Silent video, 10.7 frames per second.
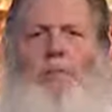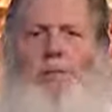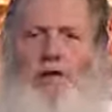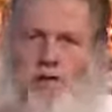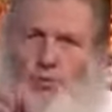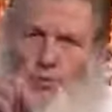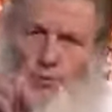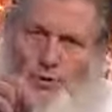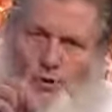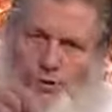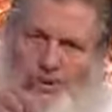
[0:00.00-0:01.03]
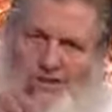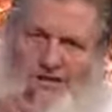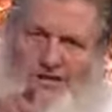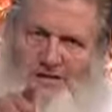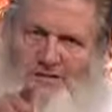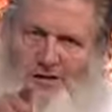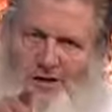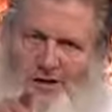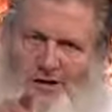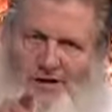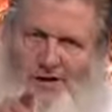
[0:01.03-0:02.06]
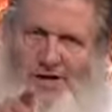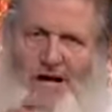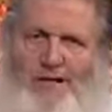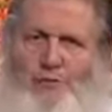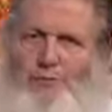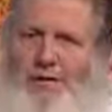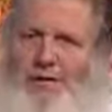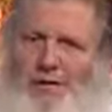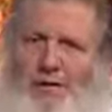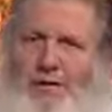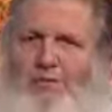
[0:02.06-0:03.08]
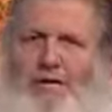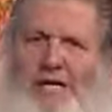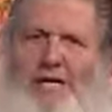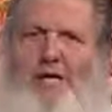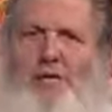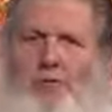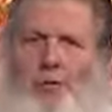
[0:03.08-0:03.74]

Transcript: when we do these things for Allah, as we mentioned in the beginning of the program,